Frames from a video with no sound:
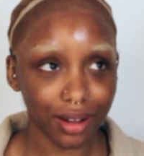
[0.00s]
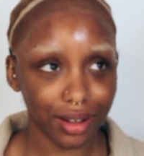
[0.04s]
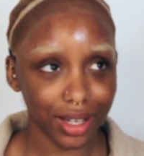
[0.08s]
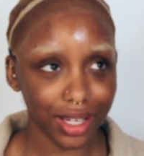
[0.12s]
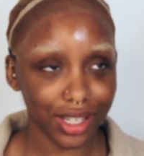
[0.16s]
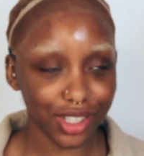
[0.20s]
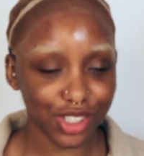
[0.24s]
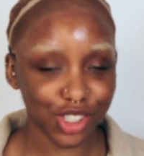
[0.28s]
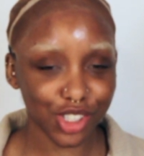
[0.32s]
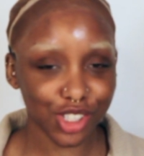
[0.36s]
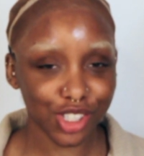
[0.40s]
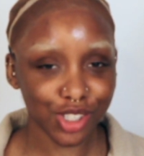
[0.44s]

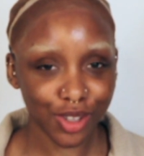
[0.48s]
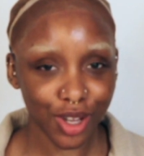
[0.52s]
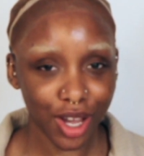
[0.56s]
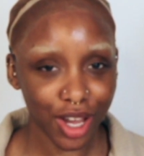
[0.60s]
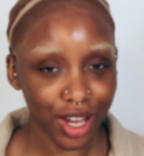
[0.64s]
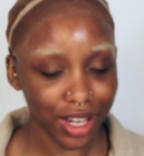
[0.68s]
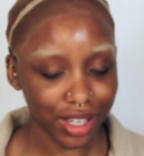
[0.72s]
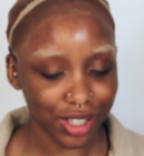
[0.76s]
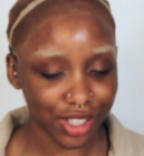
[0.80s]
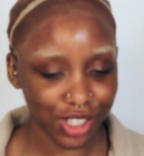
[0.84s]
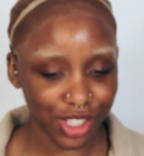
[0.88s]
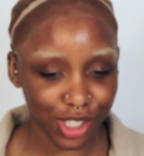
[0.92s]
it
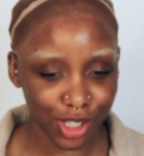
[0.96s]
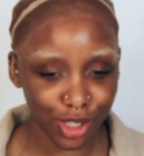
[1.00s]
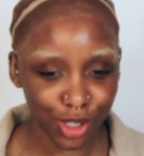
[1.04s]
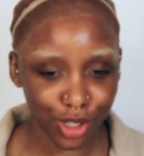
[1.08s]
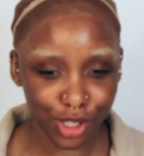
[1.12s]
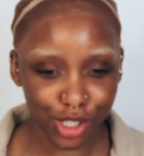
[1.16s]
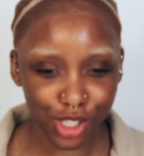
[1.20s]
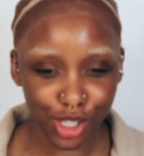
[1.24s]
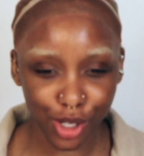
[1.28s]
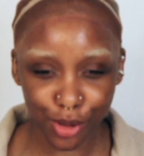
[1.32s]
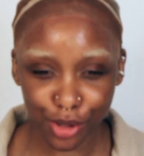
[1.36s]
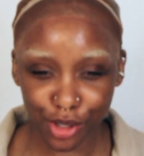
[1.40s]
just
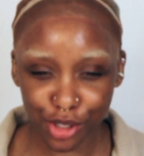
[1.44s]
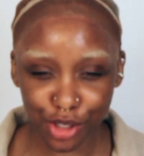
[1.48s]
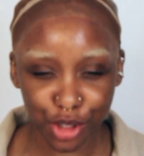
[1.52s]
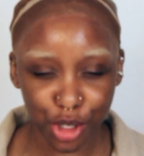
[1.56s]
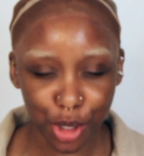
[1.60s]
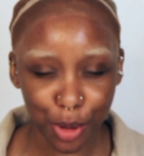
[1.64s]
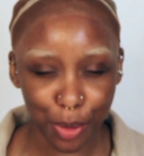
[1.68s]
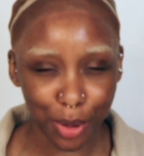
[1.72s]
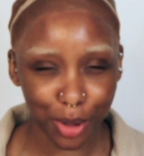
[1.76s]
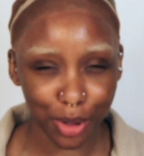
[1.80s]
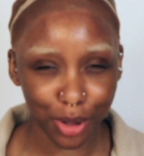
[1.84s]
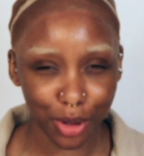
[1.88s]
looks so
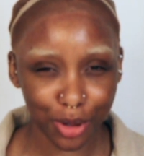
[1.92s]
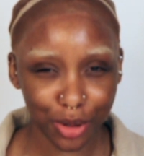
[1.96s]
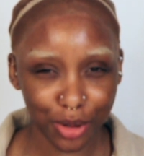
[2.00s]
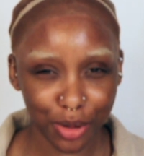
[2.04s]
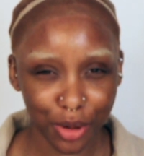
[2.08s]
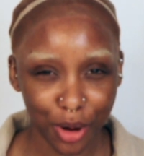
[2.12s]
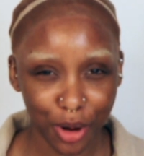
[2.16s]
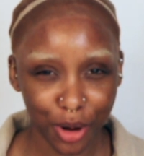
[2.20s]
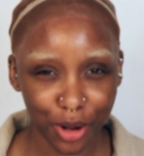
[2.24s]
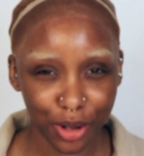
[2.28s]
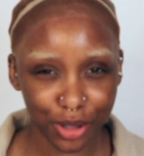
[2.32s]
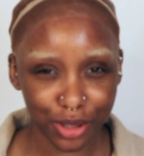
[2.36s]
stupid
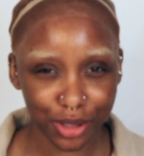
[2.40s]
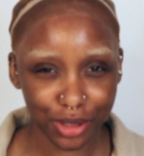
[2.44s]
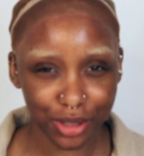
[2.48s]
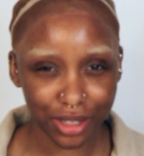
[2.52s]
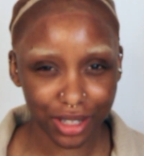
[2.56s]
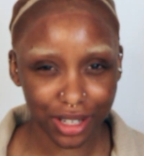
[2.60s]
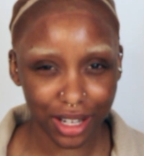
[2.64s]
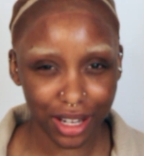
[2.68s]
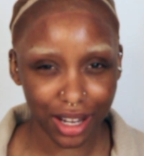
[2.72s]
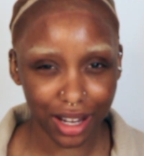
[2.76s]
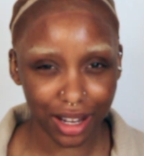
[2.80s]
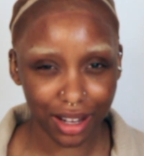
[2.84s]
on
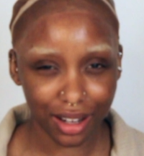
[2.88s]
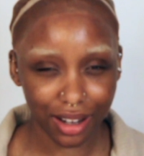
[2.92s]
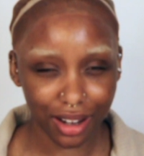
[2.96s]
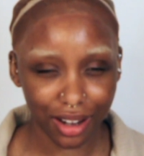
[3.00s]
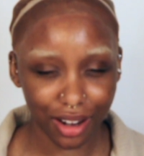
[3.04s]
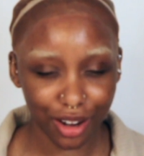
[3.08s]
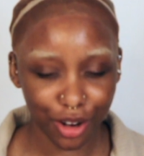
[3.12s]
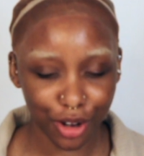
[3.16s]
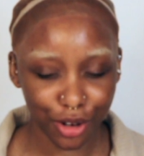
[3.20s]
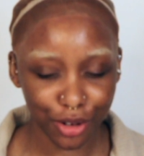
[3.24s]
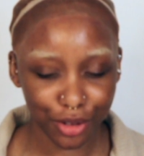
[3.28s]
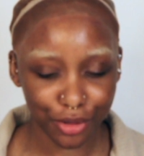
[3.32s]

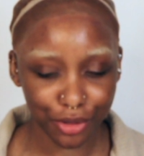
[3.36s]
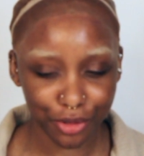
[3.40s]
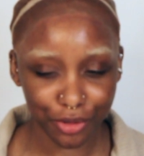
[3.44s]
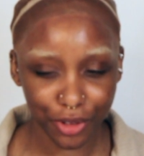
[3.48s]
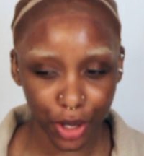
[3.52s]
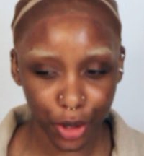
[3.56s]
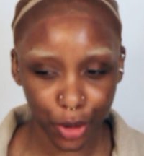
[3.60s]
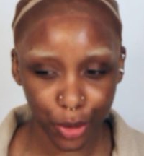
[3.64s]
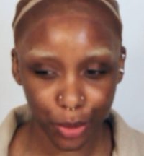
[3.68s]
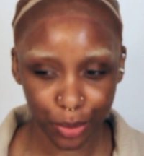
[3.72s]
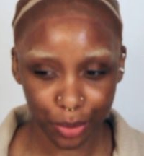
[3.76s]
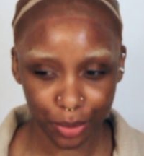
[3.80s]

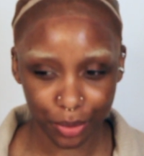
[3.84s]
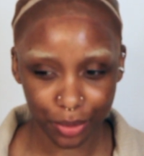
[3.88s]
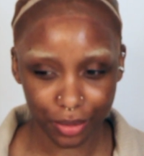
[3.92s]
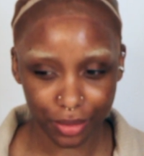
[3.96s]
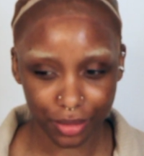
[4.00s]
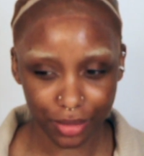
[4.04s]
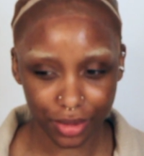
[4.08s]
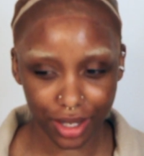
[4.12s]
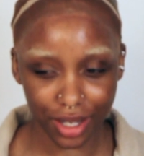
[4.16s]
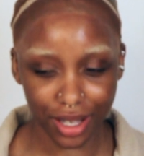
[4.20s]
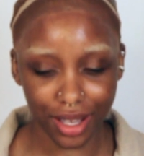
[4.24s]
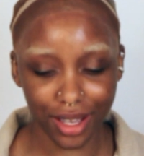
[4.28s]
film.
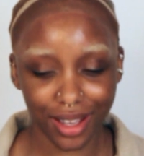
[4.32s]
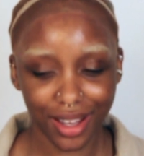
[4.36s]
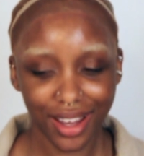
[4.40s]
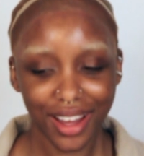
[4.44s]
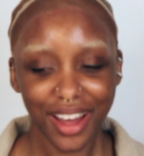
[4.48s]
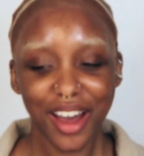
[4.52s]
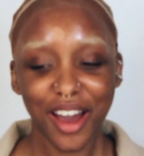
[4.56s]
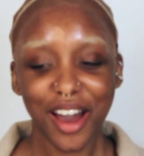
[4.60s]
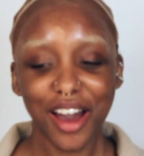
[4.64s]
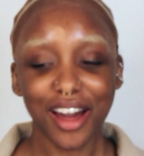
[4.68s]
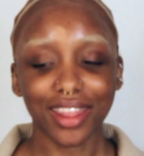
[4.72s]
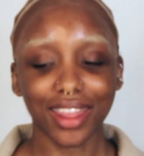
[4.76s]

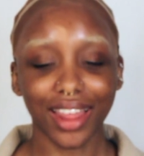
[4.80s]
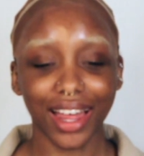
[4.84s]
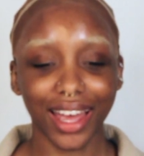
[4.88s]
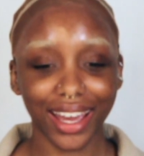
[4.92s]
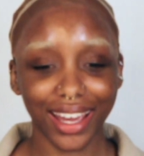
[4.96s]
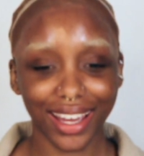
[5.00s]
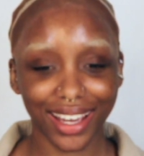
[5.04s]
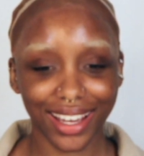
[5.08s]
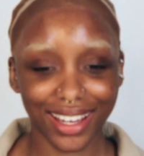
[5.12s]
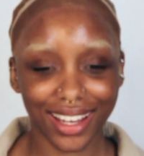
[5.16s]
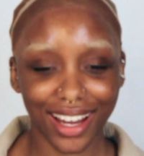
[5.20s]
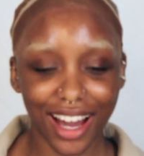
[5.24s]

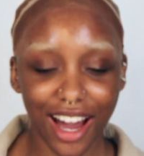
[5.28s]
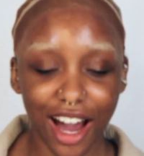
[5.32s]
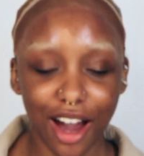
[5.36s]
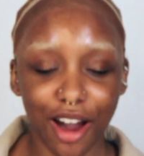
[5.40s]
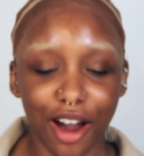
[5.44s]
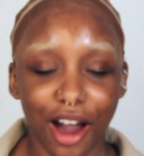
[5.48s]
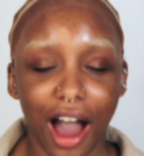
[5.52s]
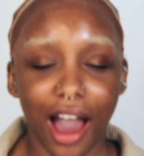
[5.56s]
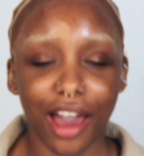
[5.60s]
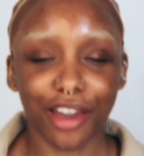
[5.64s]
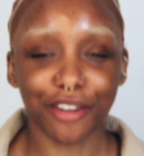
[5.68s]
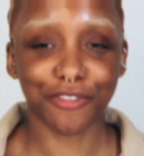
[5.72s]

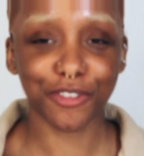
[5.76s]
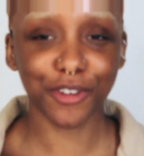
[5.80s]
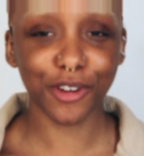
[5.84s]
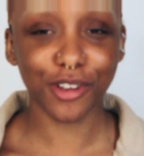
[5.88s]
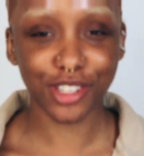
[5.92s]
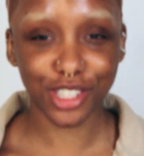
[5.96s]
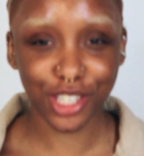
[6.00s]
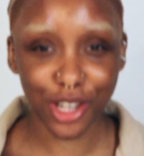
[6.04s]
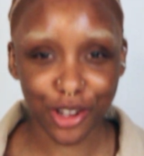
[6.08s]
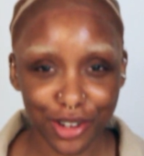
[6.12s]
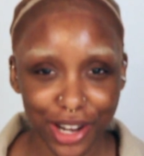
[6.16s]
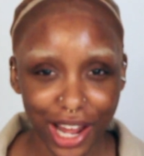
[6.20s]
It
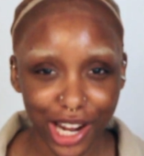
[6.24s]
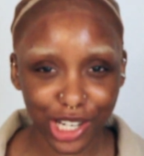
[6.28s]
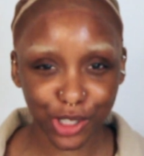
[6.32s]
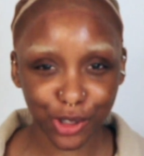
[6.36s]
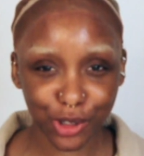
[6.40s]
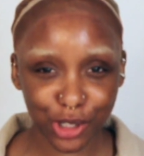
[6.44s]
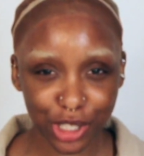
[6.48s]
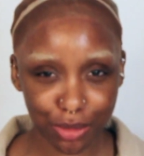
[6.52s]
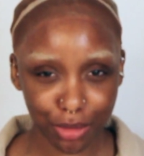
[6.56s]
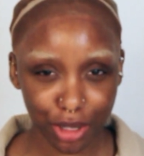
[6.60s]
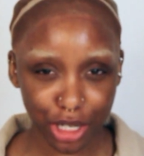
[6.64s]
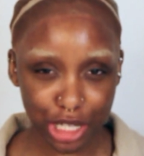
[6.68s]
feels so
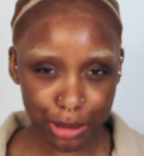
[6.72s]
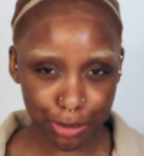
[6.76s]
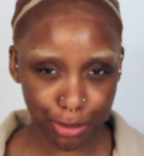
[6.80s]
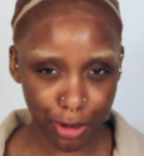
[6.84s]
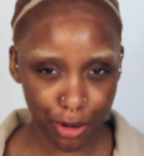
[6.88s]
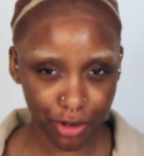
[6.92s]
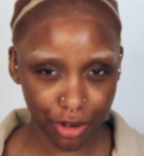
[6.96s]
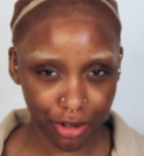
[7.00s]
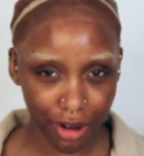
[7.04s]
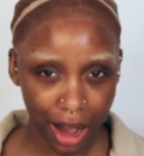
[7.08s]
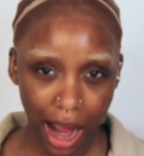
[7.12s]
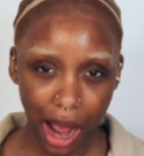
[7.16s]
natural to me to
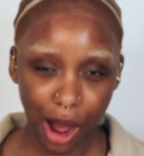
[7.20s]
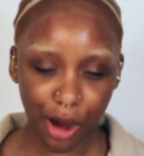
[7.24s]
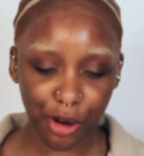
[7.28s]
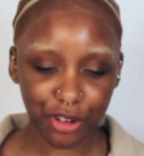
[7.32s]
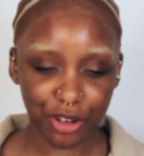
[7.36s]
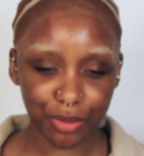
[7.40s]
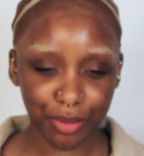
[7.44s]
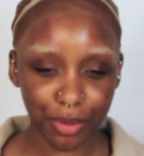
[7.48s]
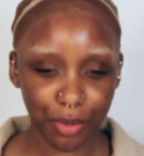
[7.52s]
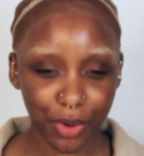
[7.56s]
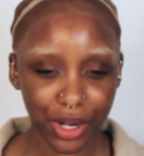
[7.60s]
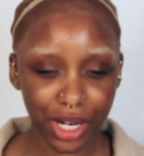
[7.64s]
move
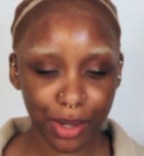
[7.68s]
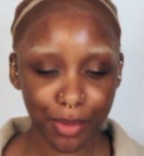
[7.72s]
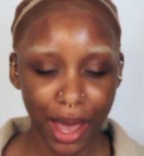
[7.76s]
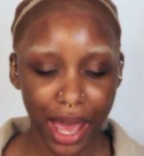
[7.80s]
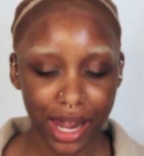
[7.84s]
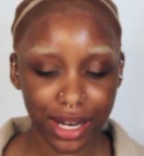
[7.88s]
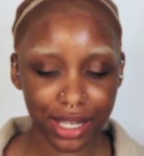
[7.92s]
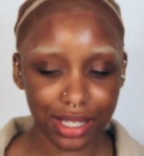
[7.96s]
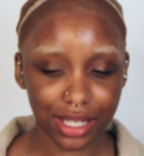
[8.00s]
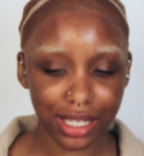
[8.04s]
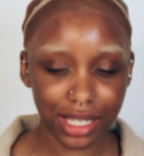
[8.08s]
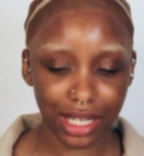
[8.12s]
around, but when I'm
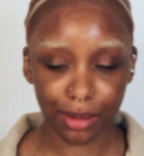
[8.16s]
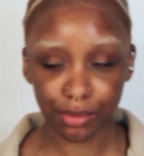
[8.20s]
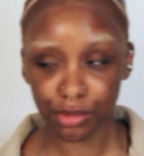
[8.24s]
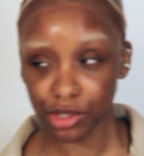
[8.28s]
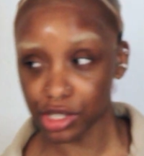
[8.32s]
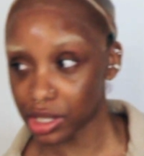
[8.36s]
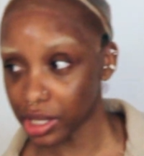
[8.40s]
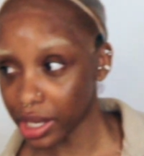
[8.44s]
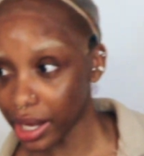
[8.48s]
editing, I'm just